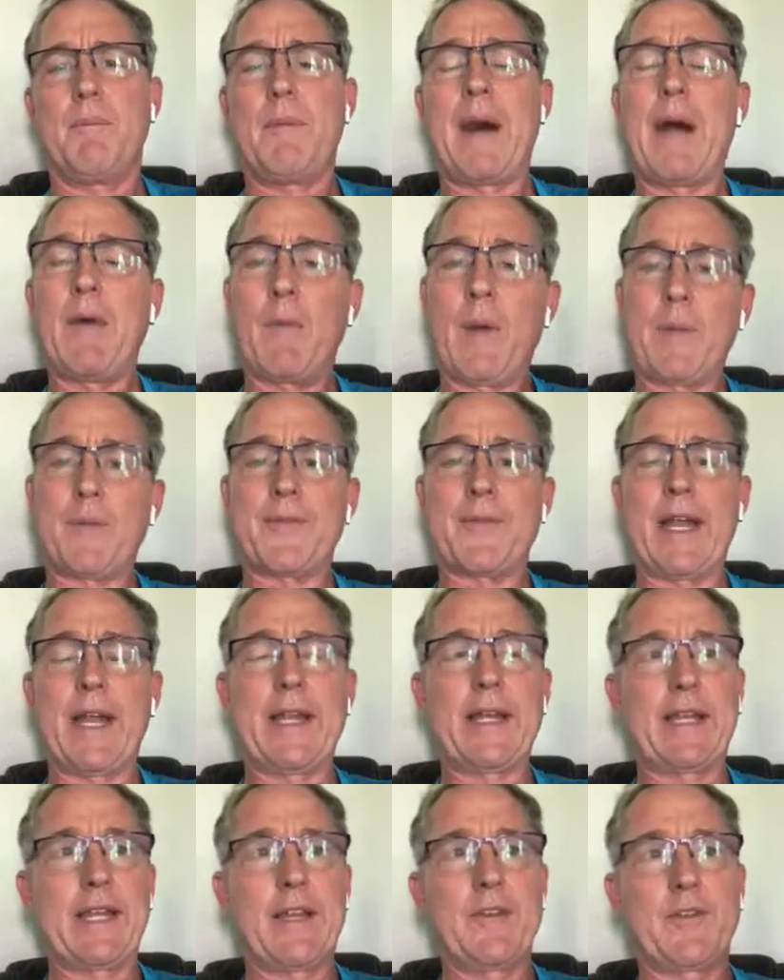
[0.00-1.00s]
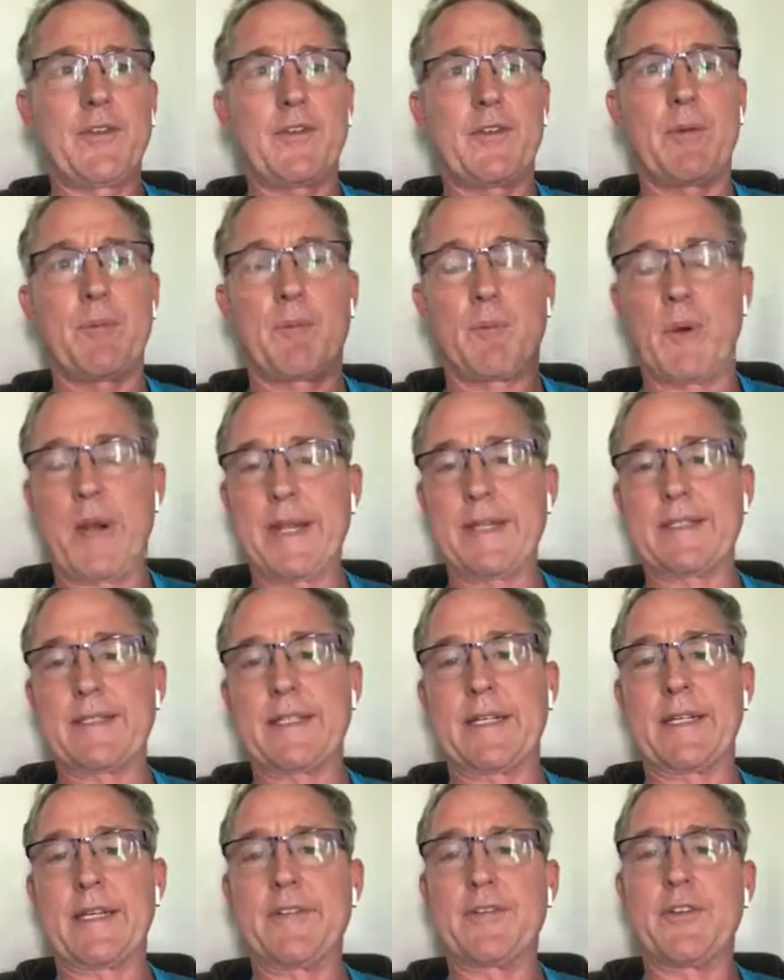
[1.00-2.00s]
My website gives you some
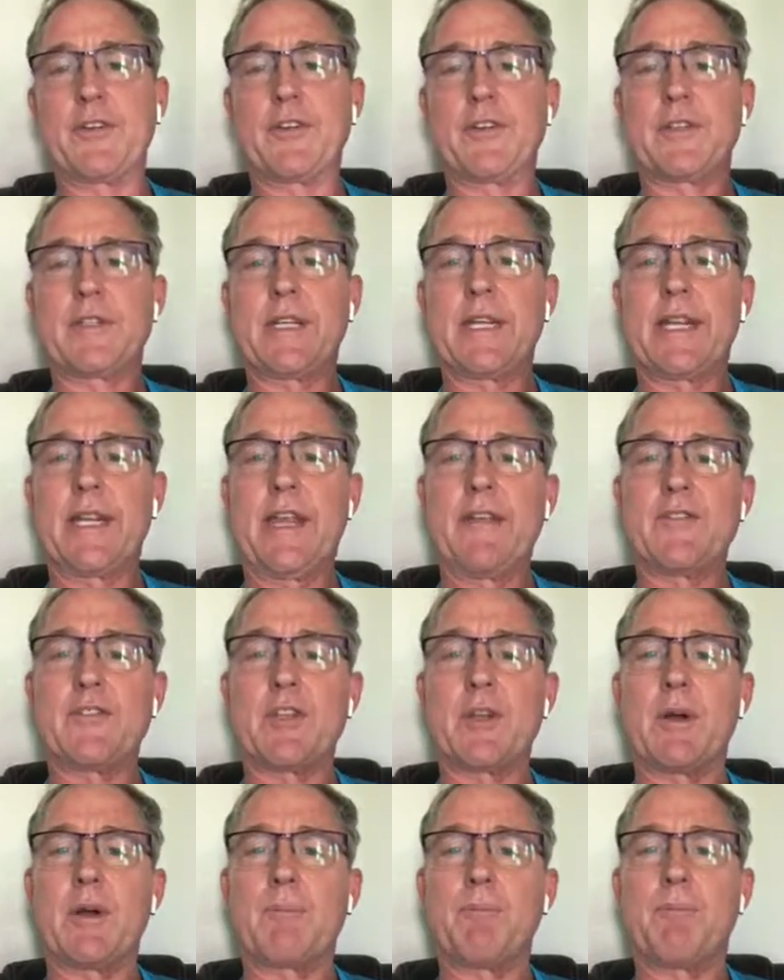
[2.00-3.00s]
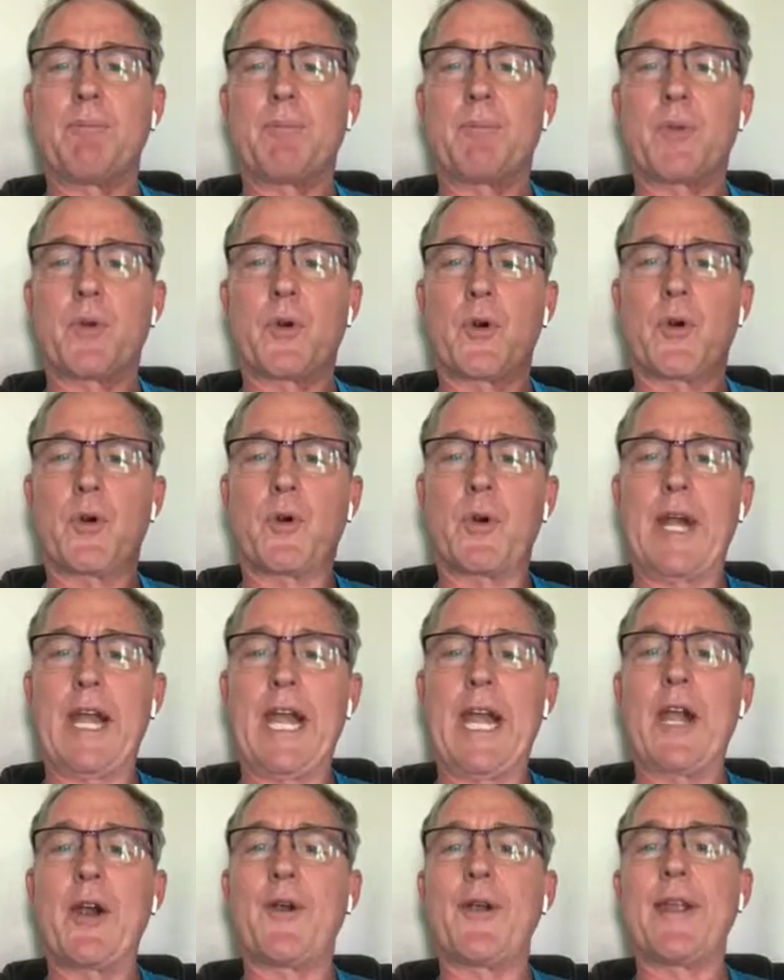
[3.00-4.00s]
pricing. It gives you a per
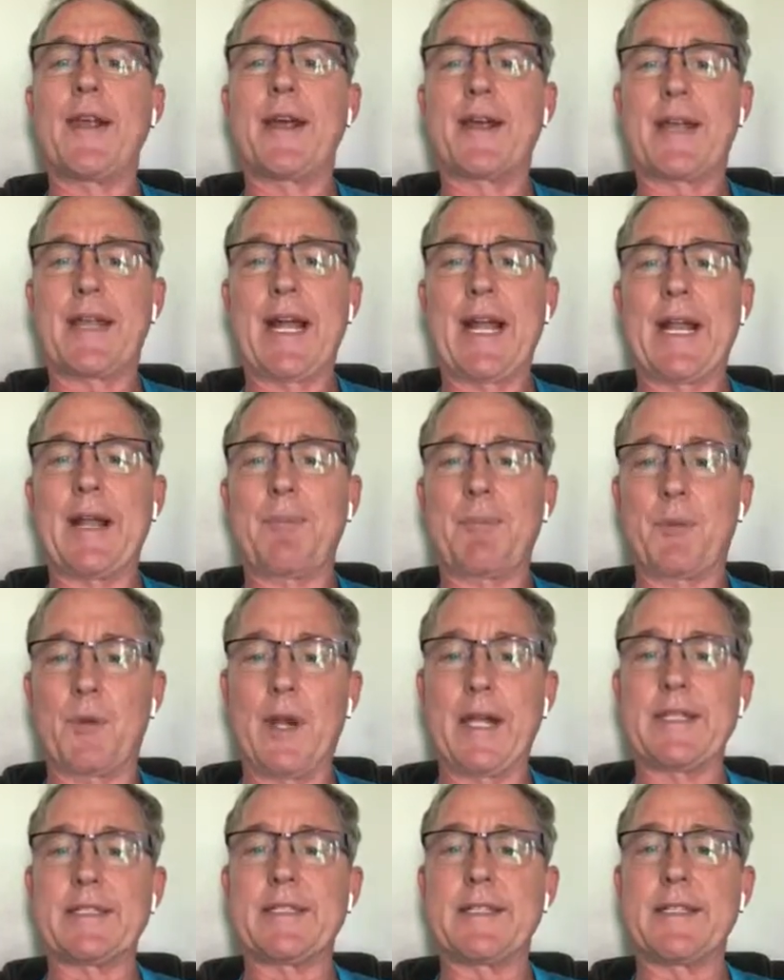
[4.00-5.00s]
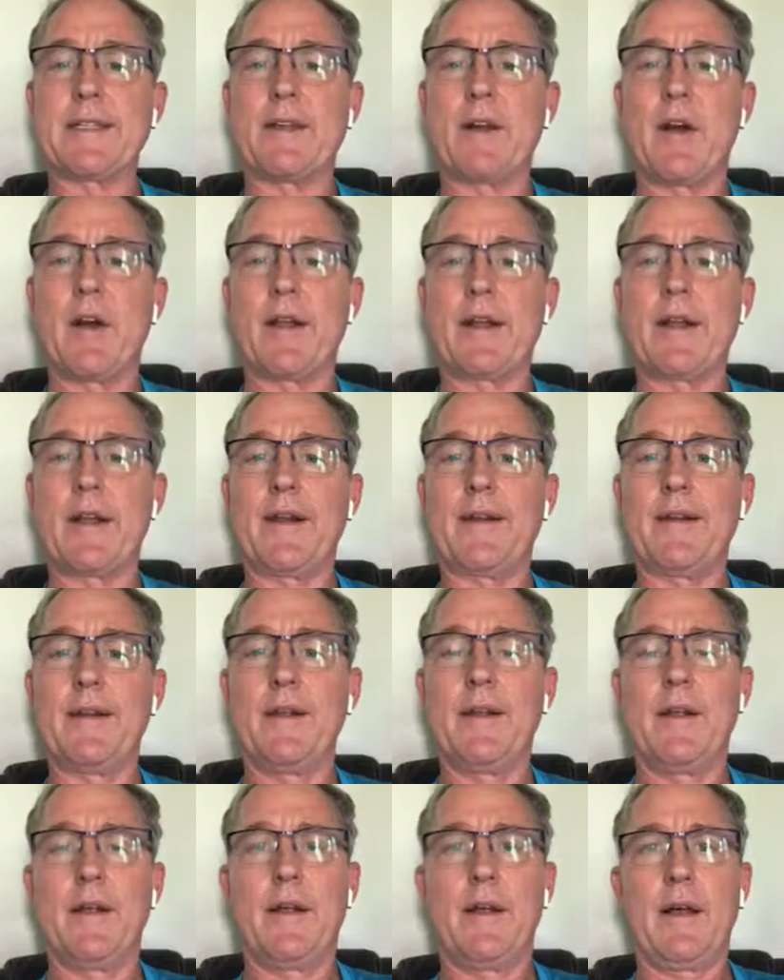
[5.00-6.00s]
area kind of pricing on there.
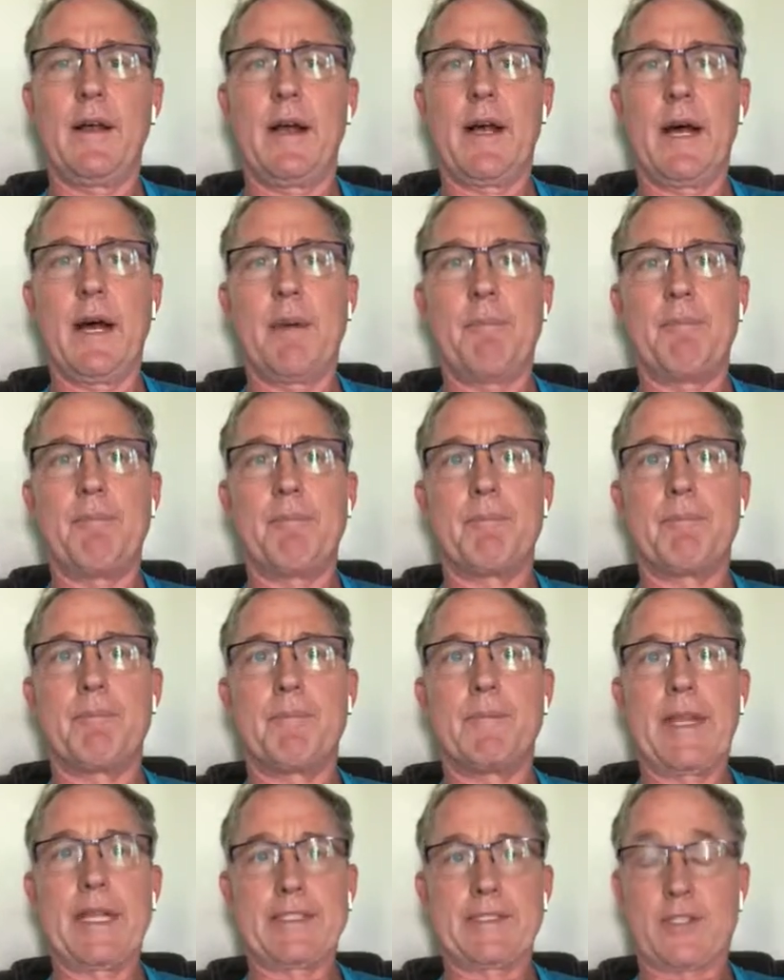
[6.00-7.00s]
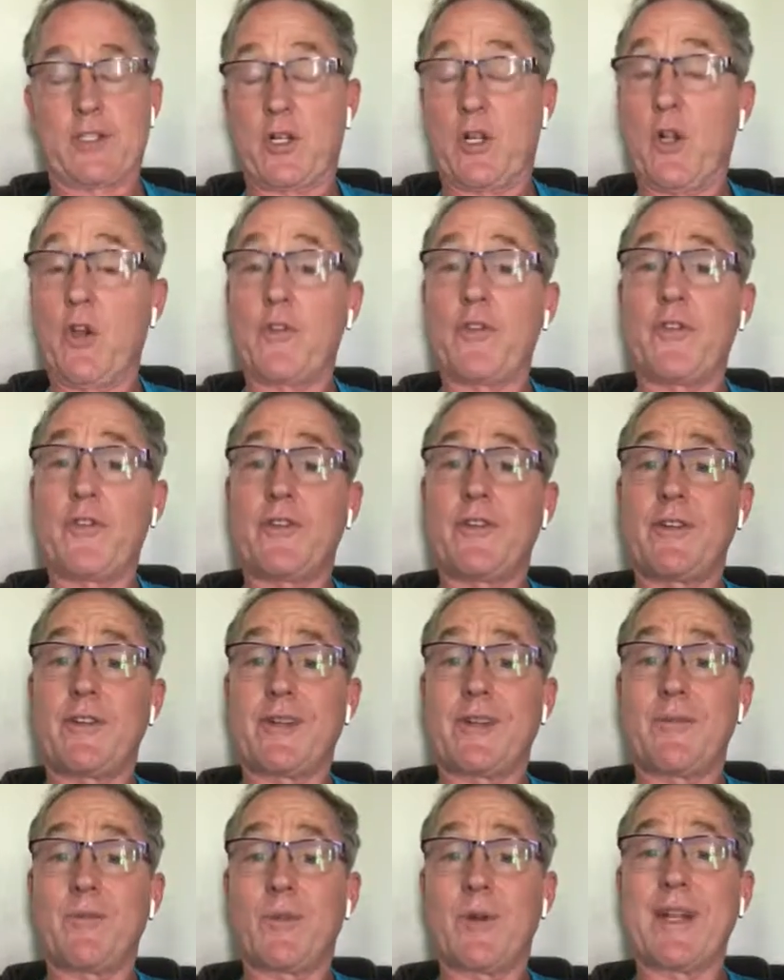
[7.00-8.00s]
That's the closest you
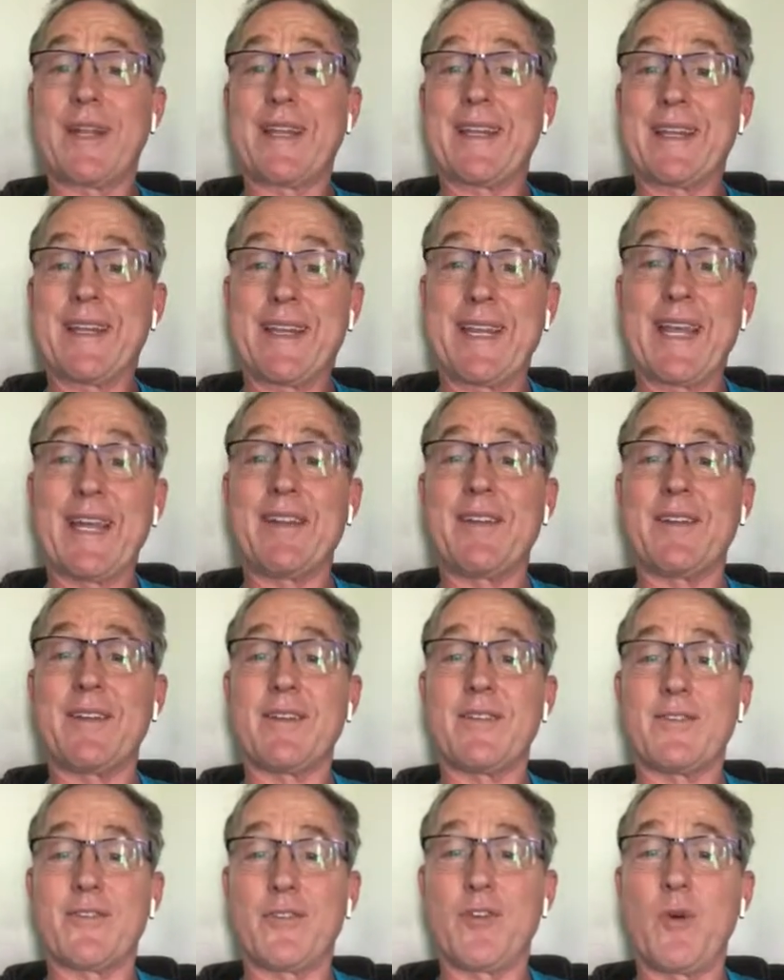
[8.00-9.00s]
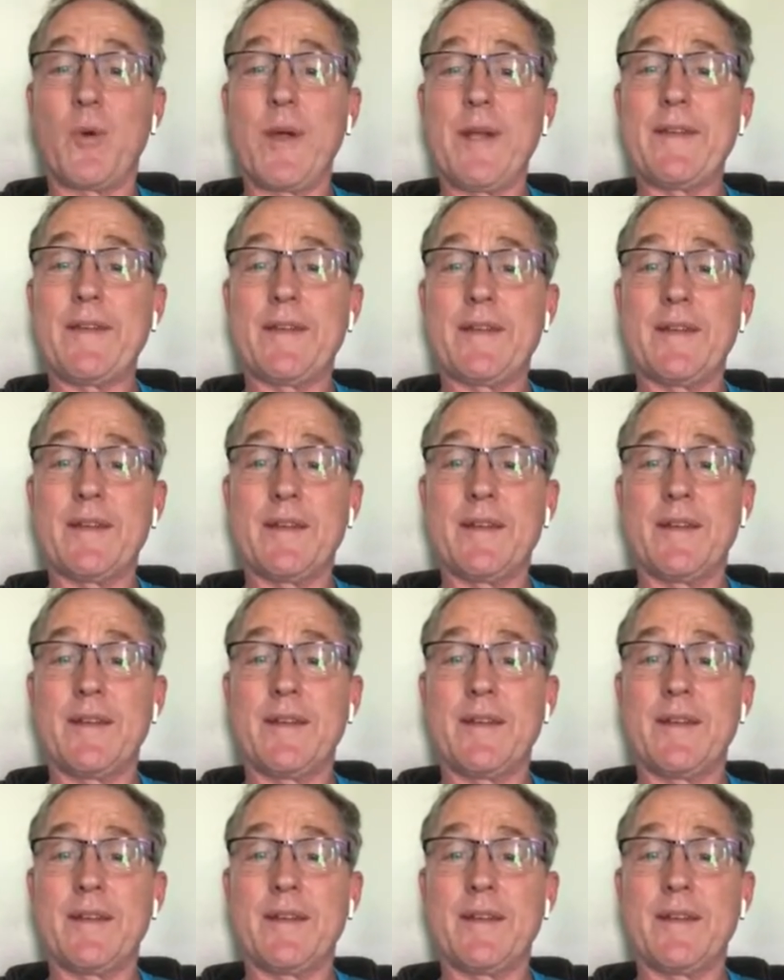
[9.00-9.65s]
can really get to it.